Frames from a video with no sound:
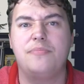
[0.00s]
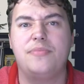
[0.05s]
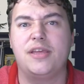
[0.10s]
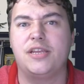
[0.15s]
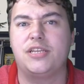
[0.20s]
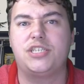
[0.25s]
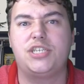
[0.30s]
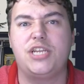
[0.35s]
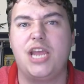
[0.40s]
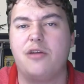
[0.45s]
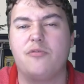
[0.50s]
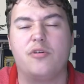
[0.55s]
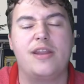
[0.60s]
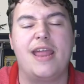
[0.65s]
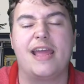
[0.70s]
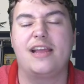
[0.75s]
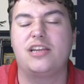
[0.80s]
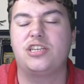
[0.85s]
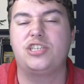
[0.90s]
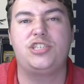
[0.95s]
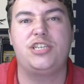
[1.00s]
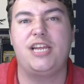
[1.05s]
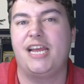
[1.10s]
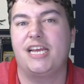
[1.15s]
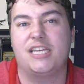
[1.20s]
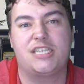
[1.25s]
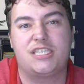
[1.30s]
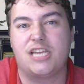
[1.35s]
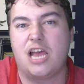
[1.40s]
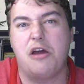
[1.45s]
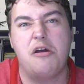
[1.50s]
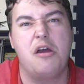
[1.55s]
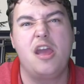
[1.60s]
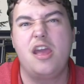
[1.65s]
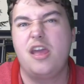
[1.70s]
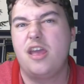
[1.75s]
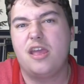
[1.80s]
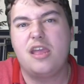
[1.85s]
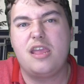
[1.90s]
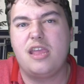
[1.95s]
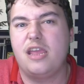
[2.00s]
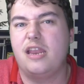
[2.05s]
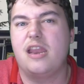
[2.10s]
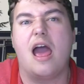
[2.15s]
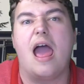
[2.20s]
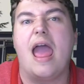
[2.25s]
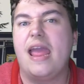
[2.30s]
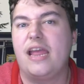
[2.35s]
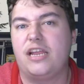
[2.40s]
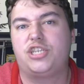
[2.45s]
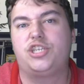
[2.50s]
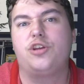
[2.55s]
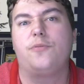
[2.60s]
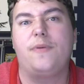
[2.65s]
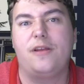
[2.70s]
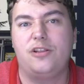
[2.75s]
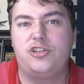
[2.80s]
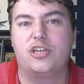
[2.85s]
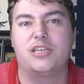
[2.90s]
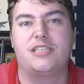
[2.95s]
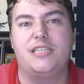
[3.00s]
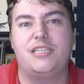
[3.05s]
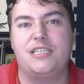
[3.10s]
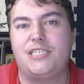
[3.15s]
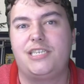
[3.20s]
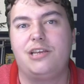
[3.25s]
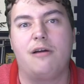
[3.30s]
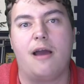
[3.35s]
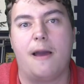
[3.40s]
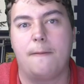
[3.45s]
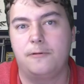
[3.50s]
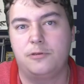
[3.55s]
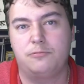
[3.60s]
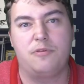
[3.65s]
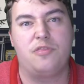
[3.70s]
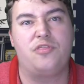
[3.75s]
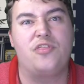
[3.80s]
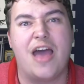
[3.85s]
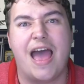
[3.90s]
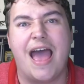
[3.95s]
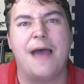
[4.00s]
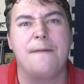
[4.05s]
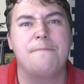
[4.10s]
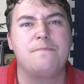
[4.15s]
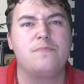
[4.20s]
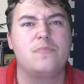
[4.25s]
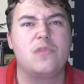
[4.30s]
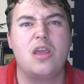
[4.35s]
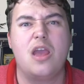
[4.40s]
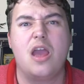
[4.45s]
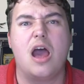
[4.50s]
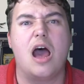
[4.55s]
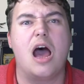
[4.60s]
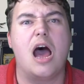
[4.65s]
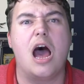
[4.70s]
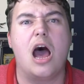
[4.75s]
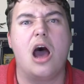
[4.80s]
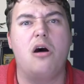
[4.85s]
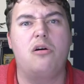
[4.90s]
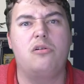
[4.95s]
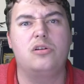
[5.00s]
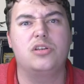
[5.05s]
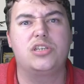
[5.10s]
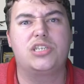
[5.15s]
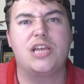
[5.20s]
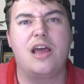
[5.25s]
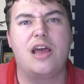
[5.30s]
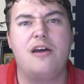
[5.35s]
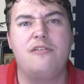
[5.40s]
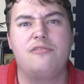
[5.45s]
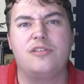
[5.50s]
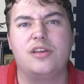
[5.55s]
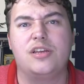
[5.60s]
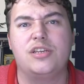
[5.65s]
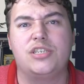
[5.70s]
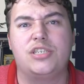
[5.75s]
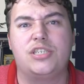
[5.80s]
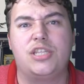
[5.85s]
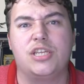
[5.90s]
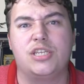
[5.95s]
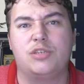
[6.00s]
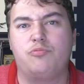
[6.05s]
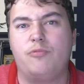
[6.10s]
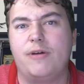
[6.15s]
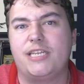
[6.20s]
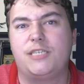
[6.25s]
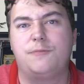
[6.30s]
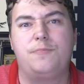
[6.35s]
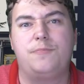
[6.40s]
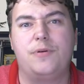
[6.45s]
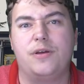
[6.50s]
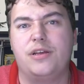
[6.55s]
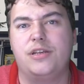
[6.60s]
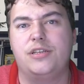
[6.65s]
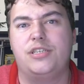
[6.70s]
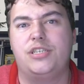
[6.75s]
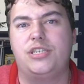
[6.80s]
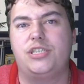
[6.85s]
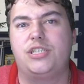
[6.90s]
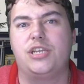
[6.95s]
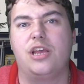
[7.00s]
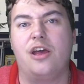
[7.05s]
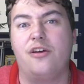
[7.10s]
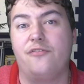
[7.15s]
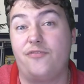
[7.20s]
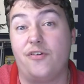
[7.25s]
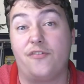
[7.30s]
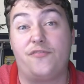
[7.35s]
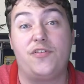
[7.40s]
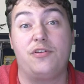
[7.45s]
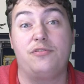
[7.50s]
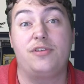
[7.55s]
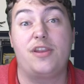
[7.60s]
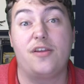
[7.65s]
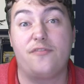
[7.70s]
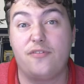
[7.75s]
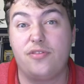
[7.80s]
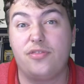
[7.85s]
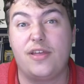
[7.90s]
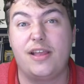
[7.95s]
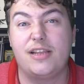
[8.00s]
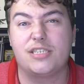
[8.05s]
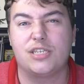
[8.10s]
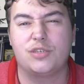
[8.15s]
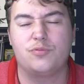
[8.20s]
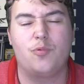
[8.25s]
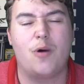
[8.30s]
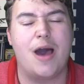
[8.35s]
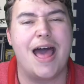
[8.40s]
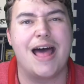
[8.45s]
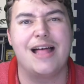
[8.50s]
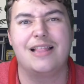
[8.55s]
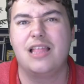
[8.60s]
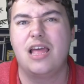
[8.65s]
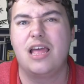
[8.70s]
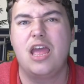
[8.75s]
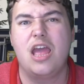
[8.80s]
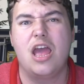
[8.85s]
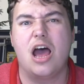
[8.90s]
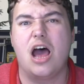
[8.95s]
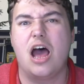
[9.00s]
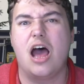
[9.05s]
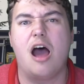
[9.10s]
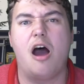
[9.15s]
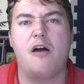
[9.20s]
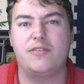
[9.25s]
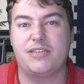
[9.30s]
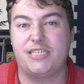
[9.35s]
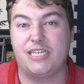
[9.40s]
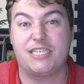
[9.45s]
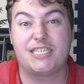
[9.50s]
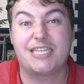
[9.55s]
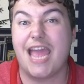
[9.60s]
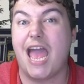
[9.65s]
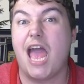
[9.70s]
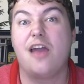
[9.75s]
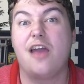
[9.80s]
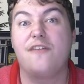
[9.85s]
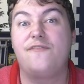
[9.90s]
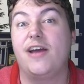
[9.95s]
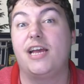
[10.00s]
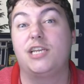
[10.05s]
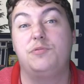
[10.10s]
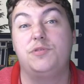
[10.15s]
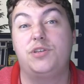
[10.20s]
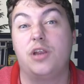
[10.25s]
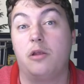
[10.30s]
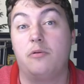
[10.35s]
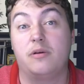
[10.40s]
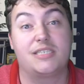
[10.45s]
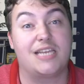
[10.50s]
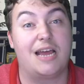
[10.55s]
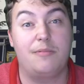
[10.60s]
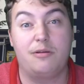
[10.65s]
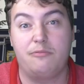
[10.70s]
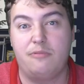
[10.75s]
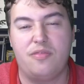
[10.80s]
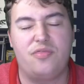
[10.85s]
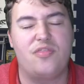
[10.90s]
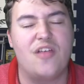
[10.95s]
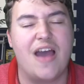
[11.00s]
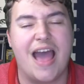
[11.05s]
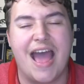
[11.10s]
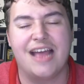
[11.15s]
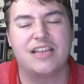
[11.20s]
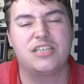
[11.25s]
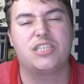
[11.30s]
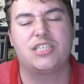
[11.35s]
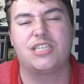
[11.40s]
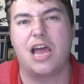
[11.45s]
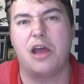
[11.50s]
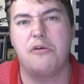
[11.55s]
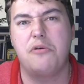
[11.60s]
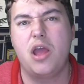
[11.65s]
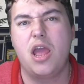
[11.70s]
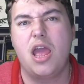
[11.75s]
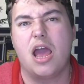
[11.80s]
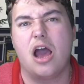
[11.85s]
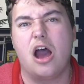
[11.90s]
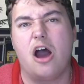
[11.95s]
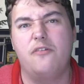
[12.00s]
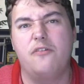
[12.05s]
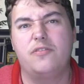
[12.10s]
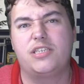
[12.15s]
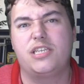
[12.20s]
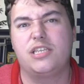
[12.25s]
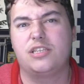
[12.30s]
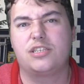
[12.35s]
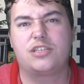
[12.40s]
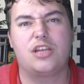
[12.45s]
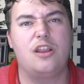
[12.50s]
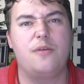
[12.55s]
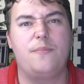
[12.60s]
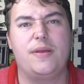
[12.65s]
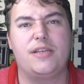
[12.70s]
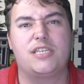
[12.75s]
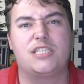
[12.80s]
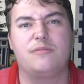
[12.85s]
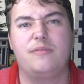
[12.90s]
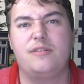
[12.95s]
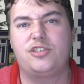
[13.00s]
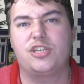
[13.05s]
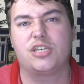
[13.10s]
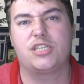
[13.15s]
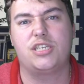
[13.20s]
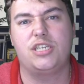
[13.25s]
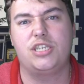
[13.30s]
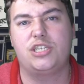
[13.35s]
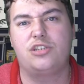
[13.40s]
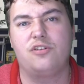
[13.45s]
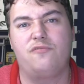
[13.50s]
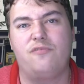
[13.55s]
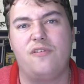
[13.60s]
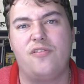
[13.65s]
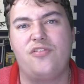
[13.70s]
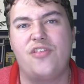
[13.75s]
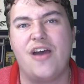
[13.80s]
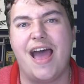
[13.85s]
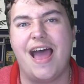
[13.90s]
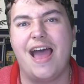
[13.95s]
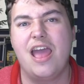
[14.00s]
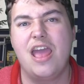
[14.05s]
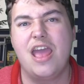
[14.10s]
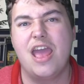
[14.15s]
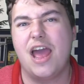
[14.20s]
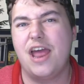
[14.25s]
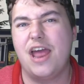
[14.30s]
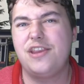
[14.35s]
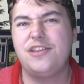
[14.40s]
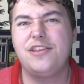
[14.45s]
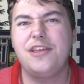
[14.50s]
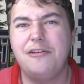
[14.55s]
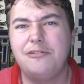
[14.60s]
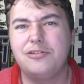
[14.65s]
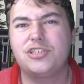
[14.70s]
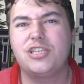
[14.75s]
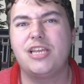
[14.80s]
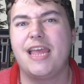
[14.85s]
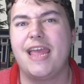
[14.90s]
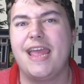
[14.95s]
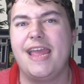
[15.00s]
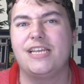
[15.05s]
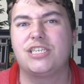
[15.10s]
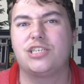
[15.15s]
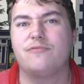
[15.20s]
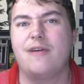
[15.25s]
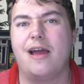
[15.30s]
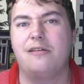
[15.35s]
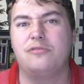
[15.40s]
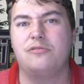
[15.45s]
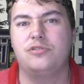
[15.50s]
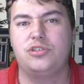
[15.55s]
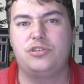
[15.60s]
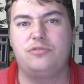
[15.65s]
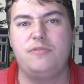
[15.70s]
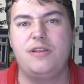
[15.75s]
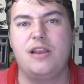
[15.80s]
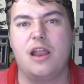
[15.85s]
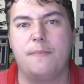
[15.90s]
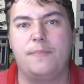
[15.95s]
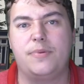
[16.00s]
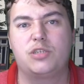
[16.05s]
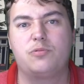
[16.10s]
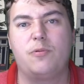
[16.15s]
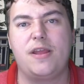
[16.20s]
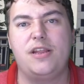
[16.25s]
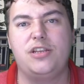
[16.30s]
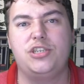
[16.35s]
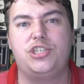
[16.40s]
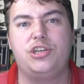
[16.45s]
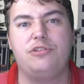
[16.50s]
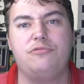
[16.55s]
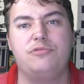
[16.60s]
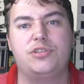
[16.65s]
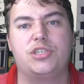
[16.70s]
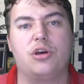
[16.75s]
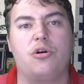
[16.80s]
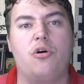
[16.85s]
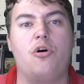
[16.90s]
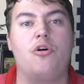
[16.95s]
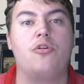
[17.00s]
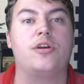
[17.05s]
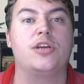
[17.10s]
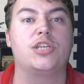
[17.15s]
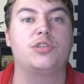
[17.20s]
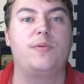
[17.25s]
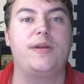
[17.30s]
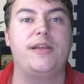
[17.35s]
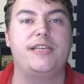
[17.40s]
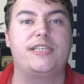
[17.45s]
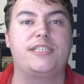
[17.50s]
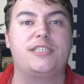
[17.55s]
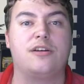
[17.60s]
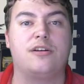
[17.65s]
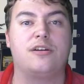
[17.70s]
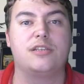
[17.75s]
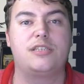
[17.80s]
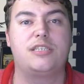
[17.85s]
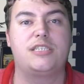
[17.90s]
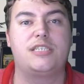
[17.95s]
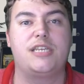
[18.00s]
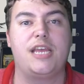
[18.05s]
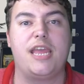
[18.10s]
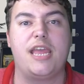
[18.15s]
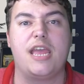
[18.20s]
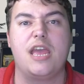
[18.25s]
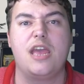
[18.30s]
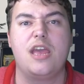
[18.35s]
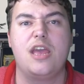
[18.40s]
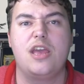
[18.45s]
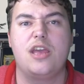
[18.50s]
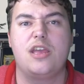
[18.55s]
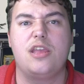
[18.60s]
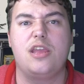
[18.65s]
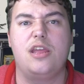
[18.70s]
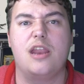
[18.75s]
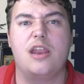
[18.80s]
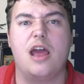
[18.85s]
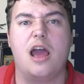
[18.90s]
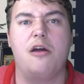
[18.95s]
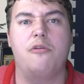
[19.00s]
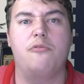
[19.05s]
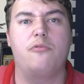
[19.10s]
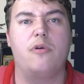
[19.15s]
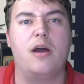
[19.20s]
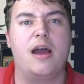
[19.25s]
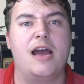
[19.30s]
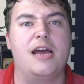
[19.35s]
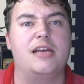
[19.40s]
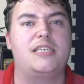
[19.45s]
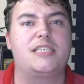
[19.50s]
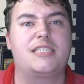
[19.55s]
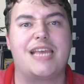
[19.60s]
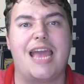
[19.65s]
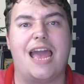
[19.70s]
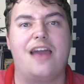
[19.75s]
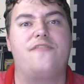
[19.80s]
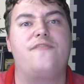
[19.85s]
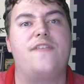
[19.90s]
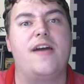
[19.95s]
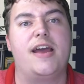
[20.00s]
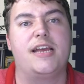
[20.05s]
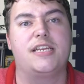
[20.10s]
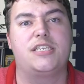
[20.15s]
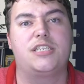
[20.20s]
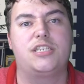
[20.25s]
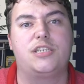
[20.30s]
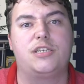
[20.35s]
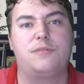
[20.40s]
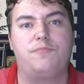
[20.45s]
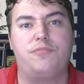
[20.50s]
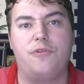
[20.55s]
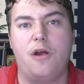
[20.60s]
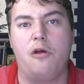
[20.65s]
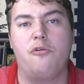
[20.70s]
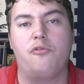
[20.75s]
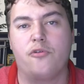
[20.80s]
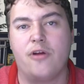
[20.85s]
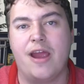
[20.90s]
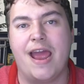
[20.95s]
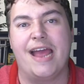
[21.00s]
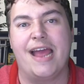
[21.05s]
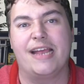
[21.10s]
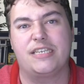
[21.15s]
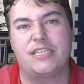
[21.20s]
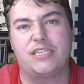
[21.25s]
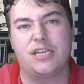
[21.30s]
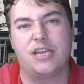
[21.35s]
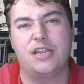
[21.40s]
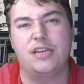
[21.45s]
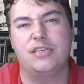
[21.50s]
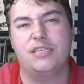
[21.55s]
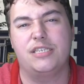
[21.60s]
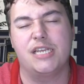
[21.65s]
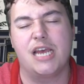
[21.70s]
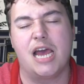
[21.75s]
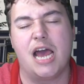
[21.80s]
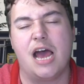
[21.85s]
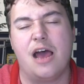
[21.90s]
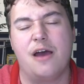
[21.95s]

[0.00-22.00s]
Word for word: this year or next year, so, you know, it should be interesting to see what happens with that. Also, there's whispers of a few different things as well. Obviously, Scarefest, we don't know what's happening with that, so obviously there's going to be some interesting stuff with that. And usually it is around, you know, between June to August when you start to see, you know, Scarefest progress, and